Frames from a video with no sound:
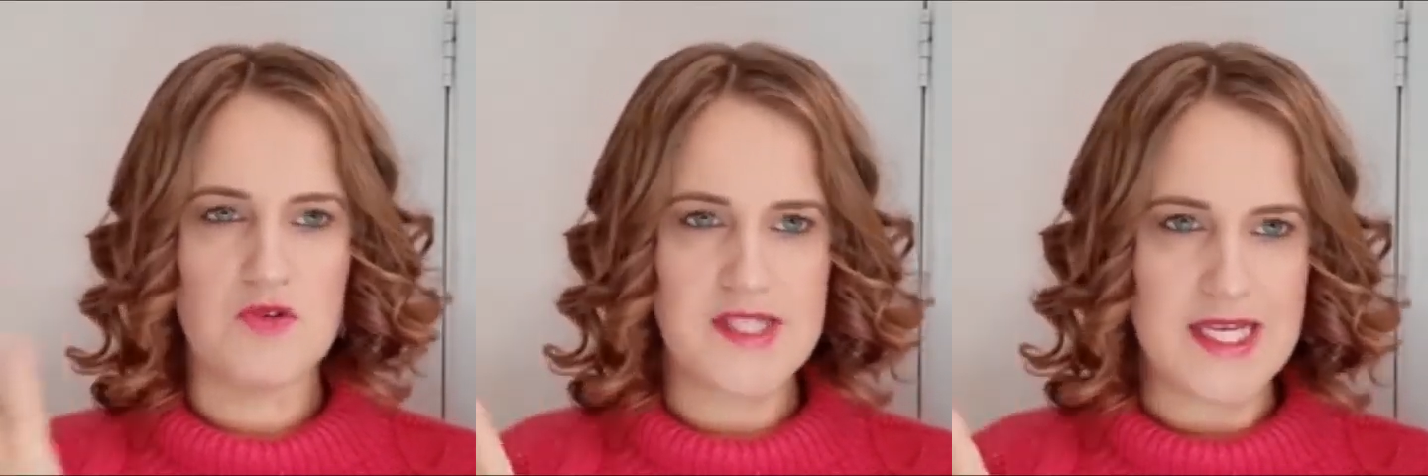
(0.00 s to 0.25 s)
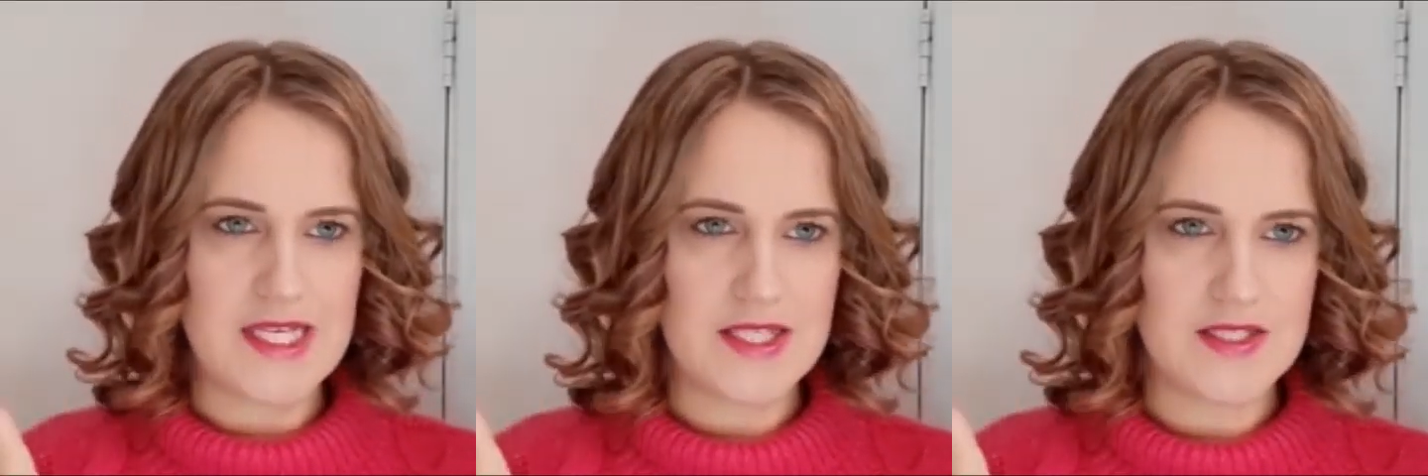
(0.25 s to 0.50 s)

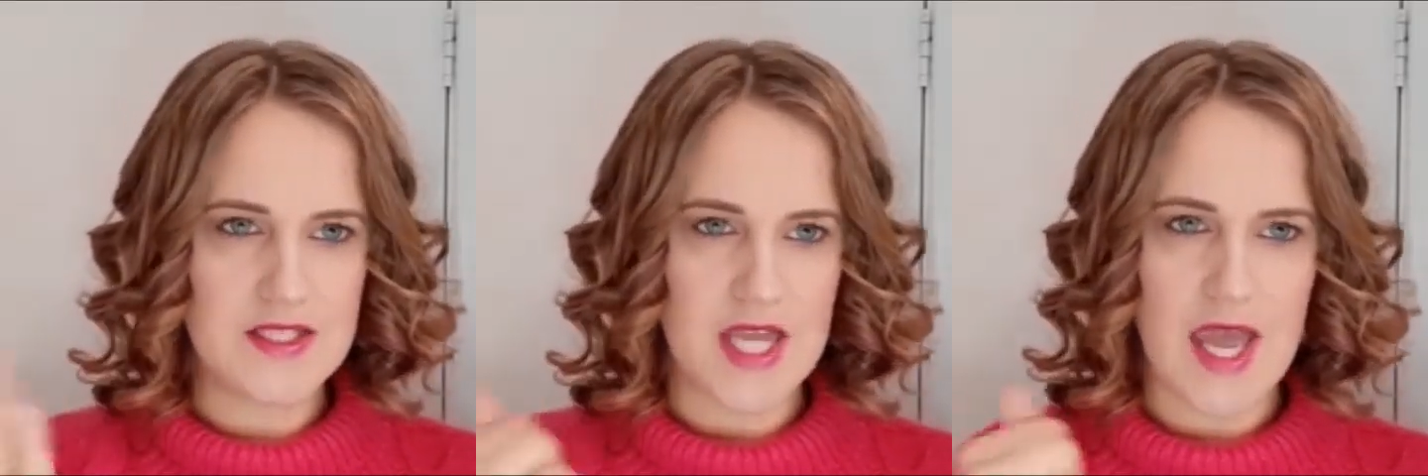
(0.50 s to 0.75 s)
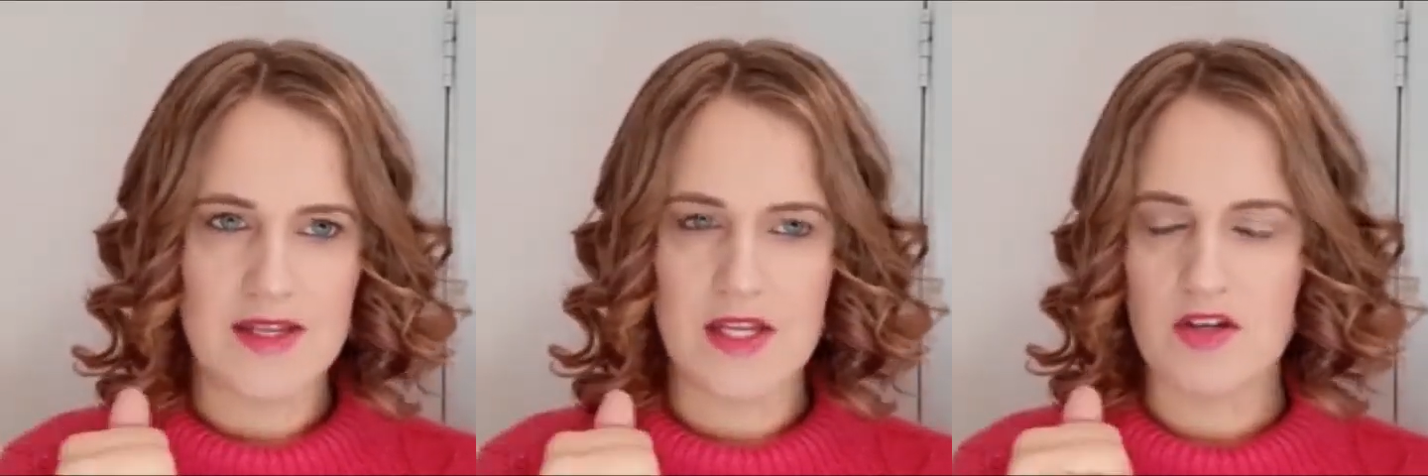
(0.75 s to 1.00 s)
Zealand,
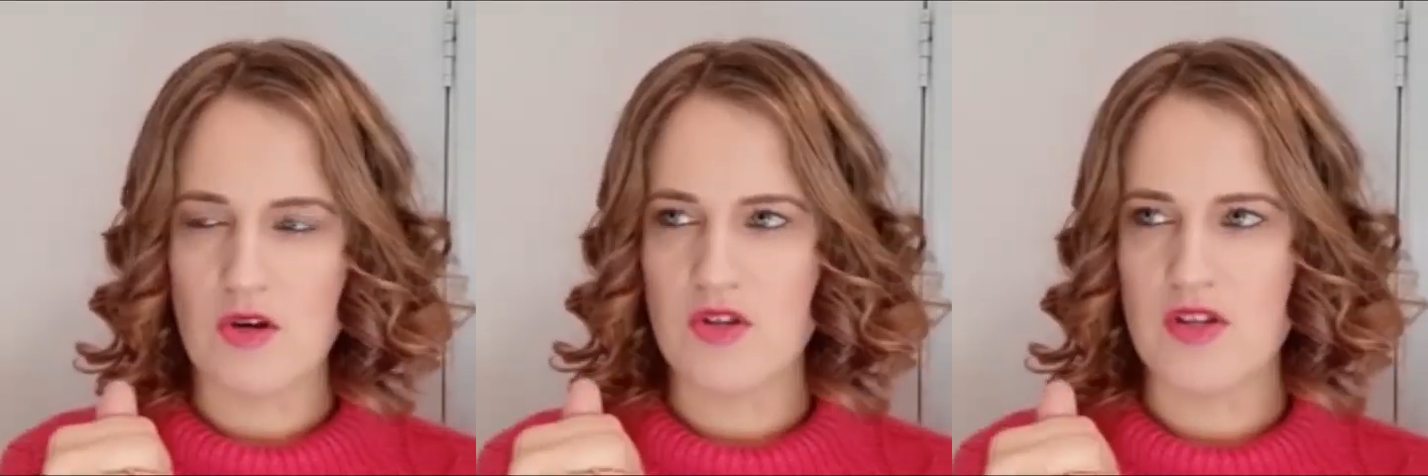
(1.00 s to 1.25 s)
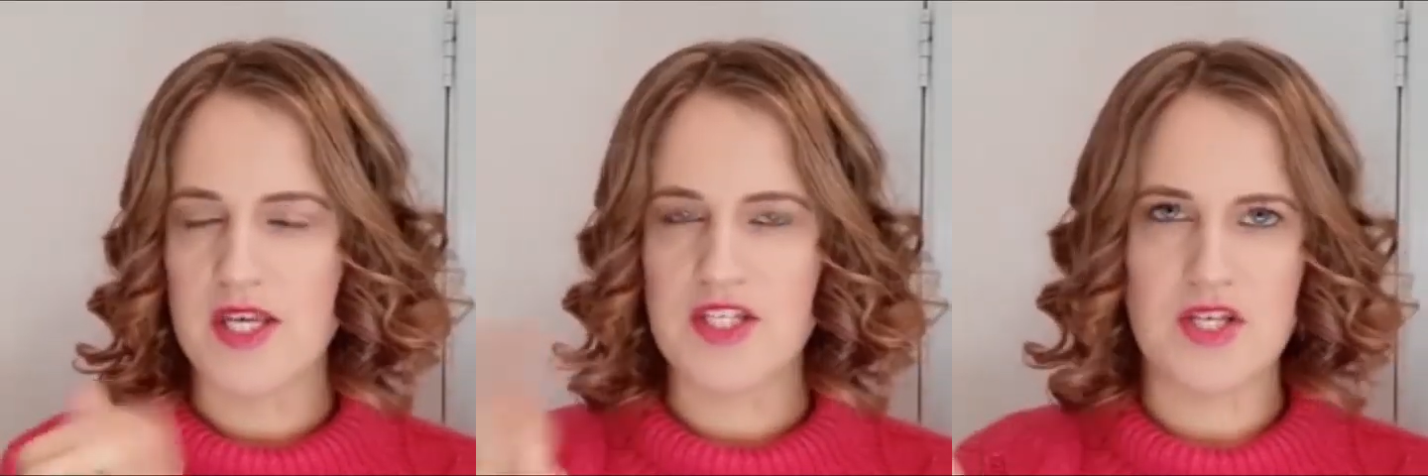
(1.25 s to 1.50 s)
and I know
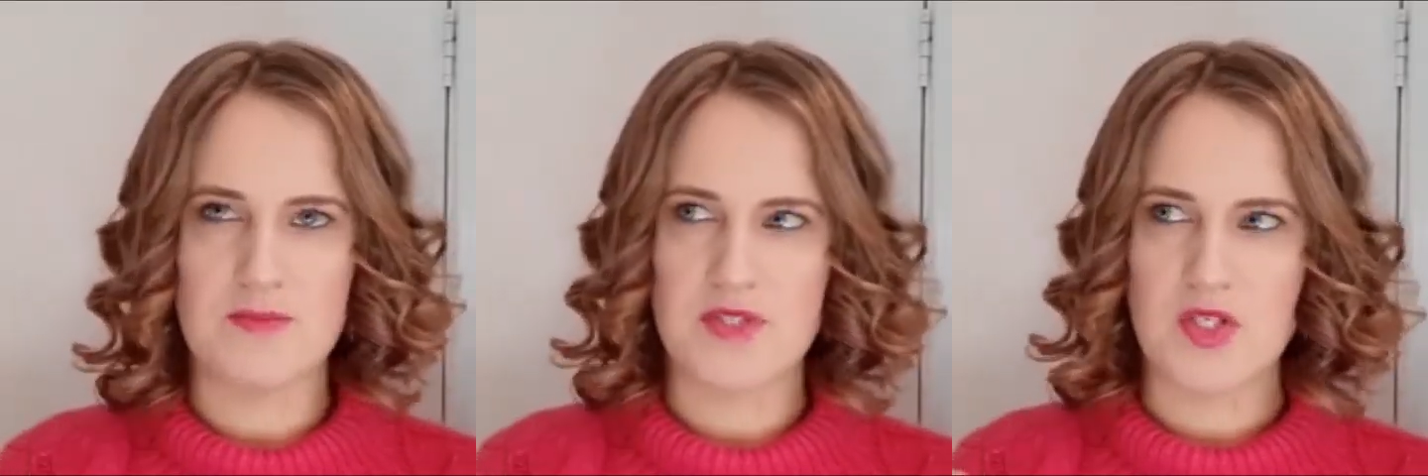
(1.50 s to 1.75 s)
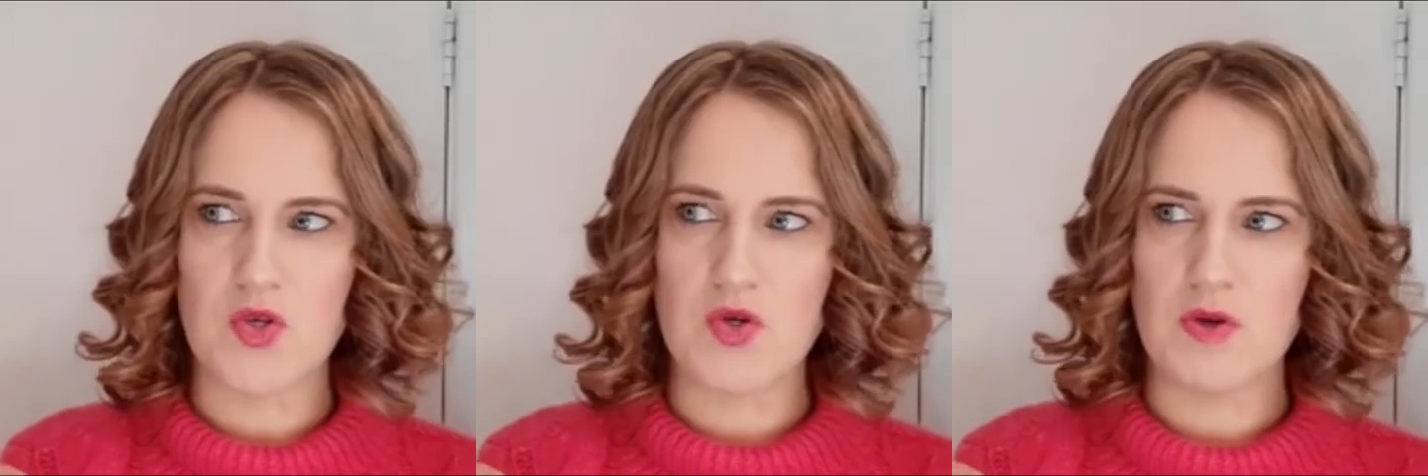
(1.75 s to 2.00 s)
that they ship
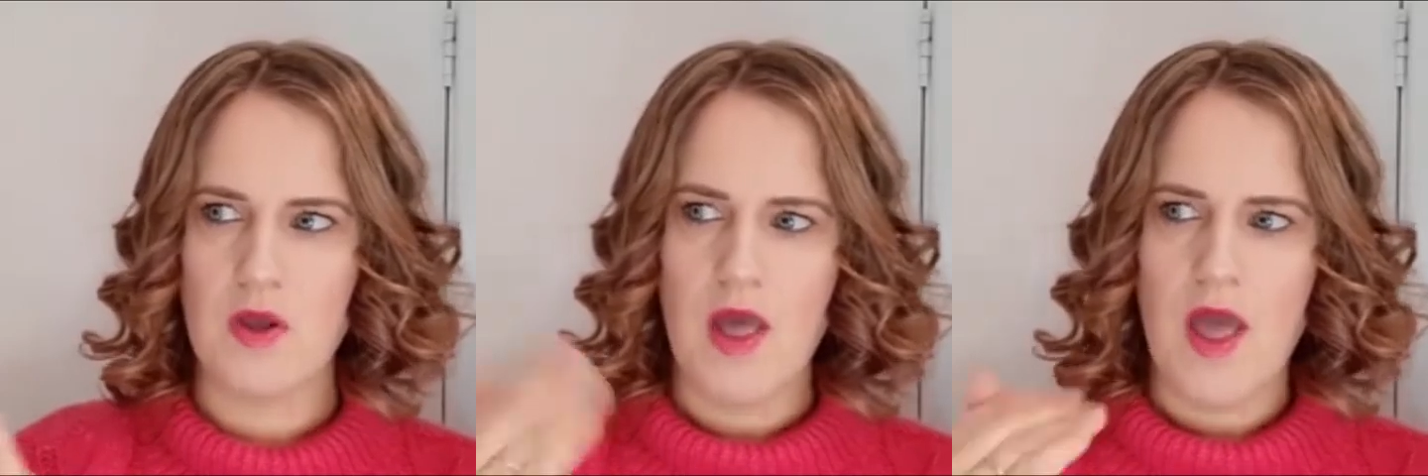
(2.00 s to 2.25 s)
to